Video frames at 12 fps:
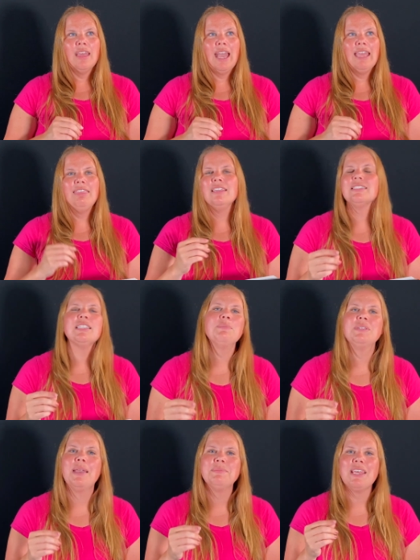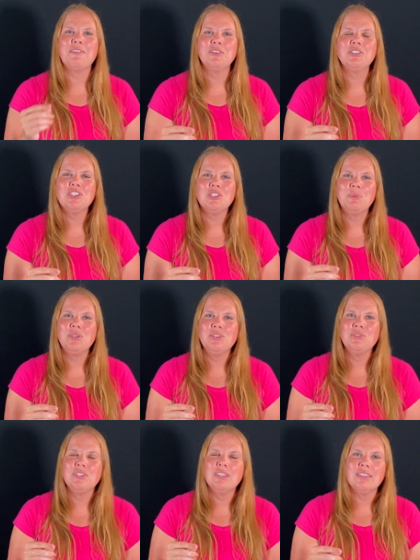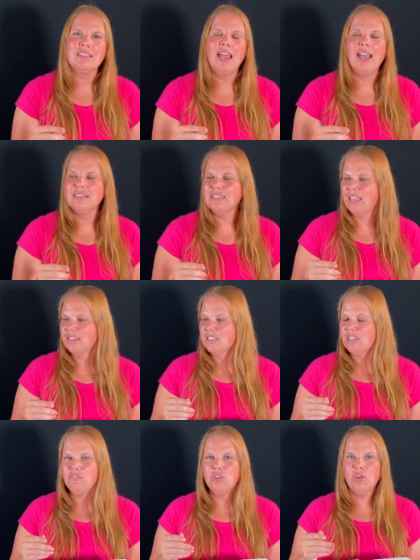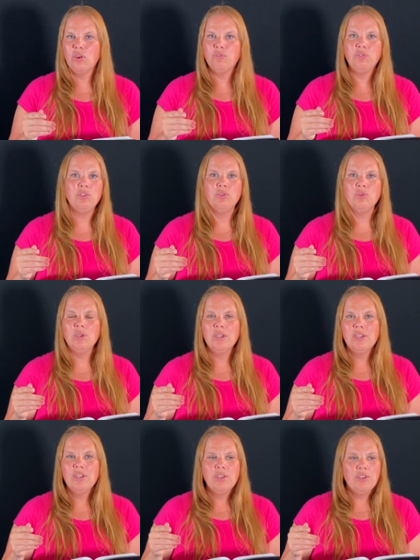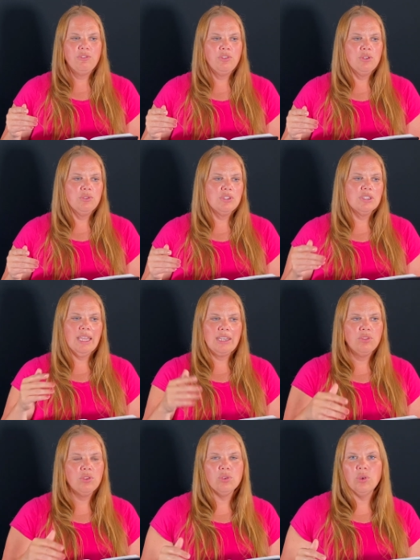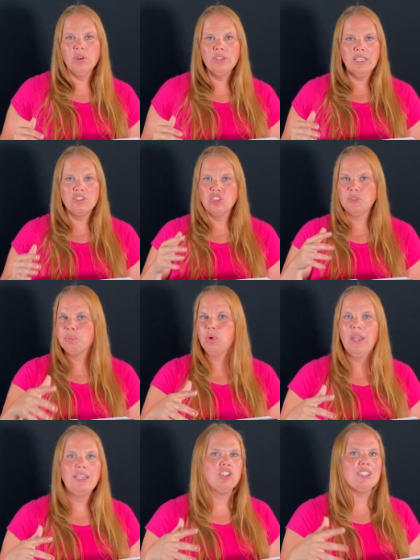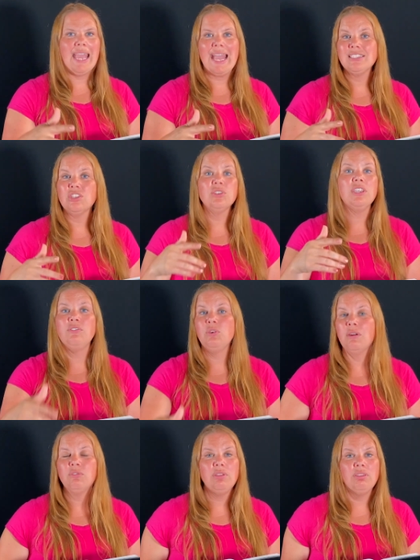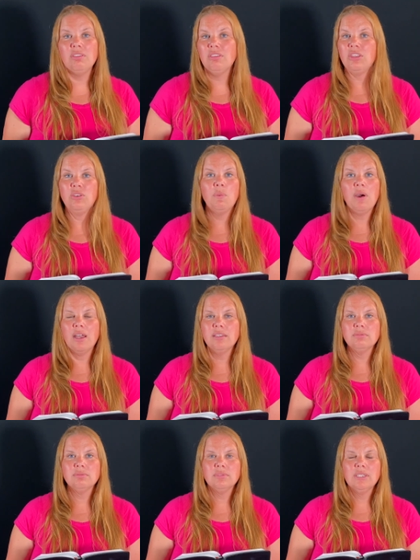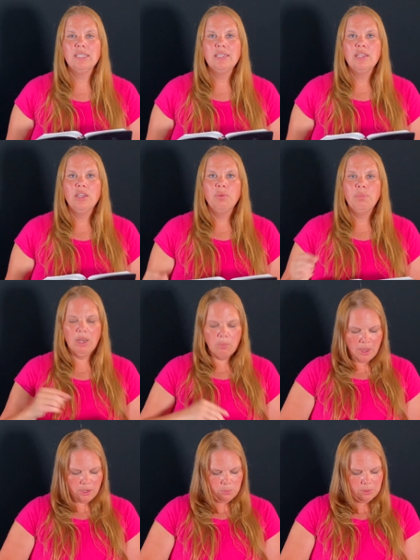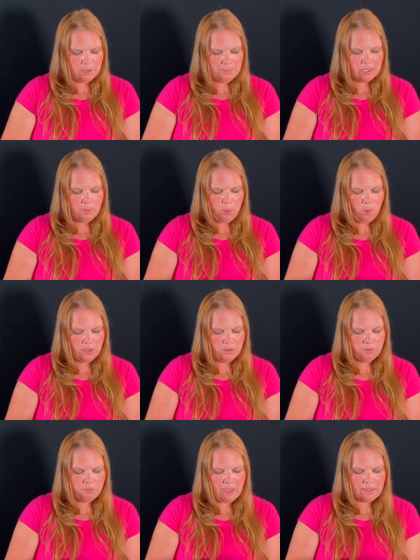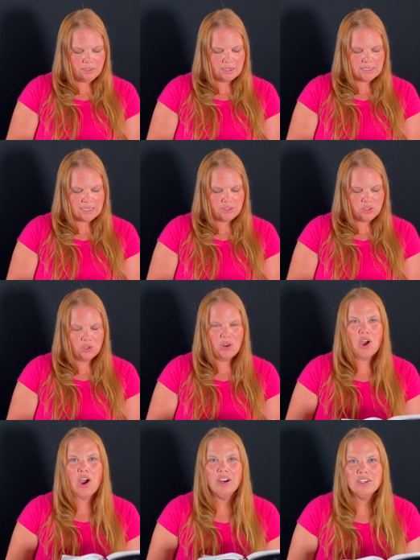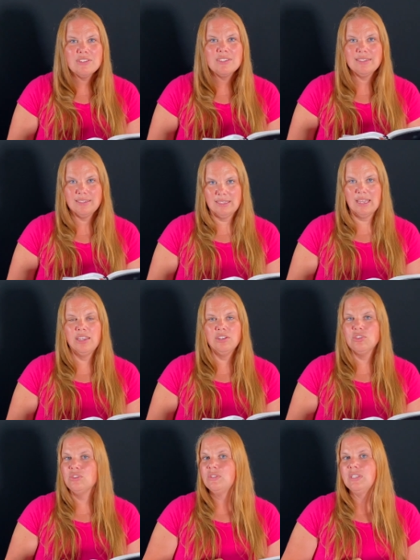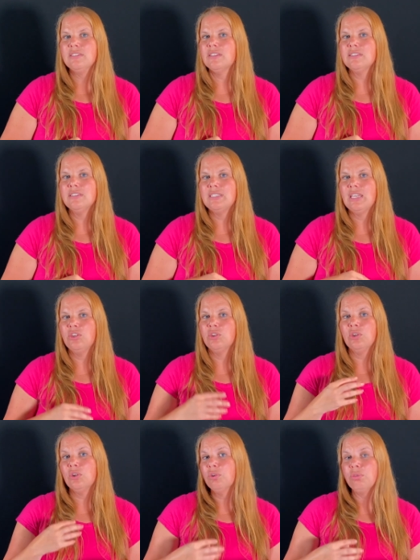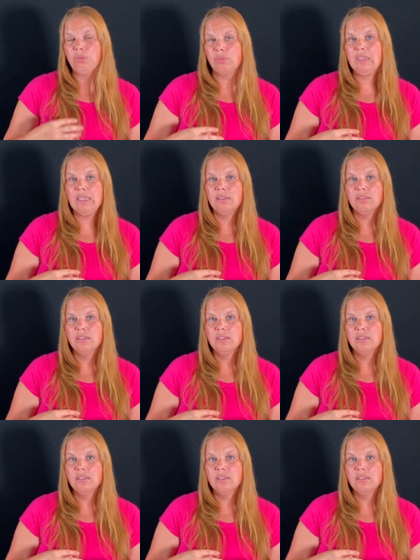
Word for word: I think sometimes that verse has been used in the context of, you know, if you if you delight in the Lord, like just pray, just ask, He'll give you everything that you want. But I want to really make a point of the fact that it says your heart's desires. You see, it doesn't say your earthly